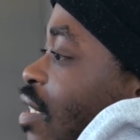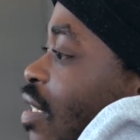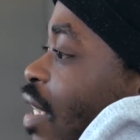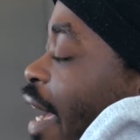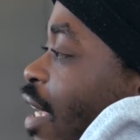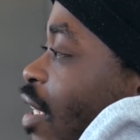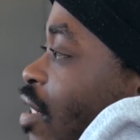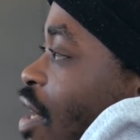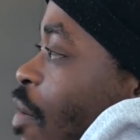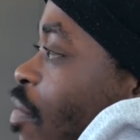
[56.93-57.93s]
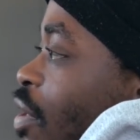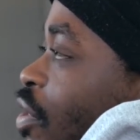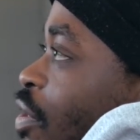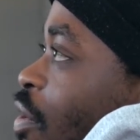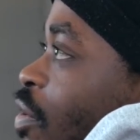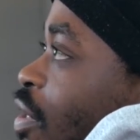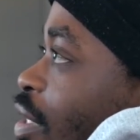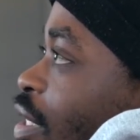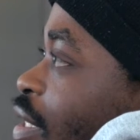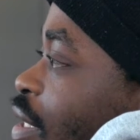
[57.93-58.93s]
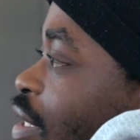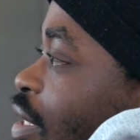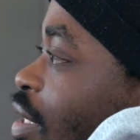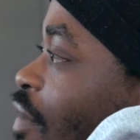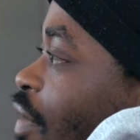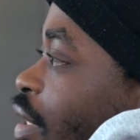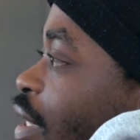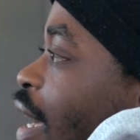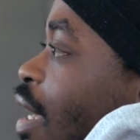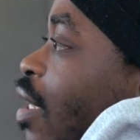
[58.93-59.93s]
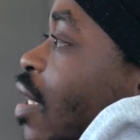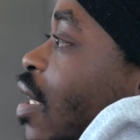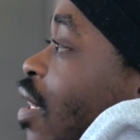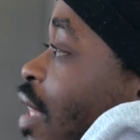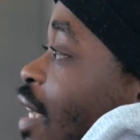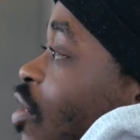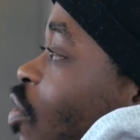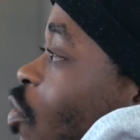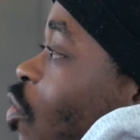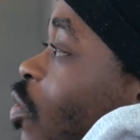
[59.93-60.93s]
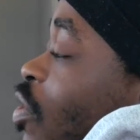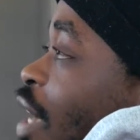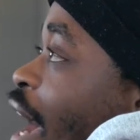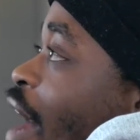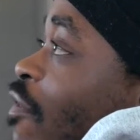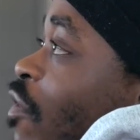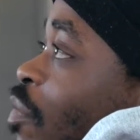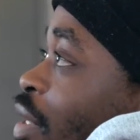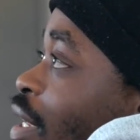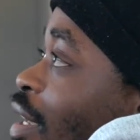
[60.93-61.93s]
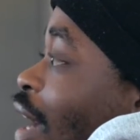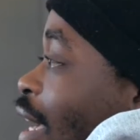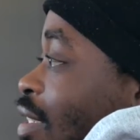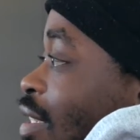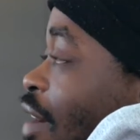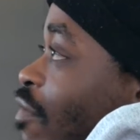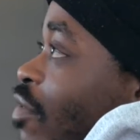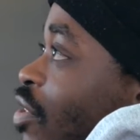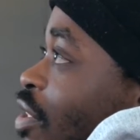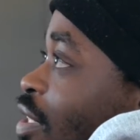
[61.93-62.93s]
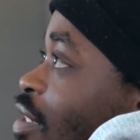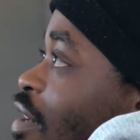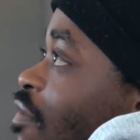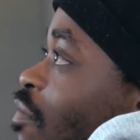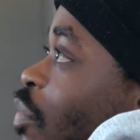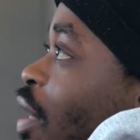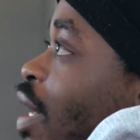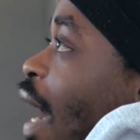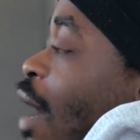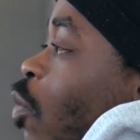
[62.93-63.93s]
like numbers, statistics and stuff like that. That's cool to have for me as leverage and stuff, but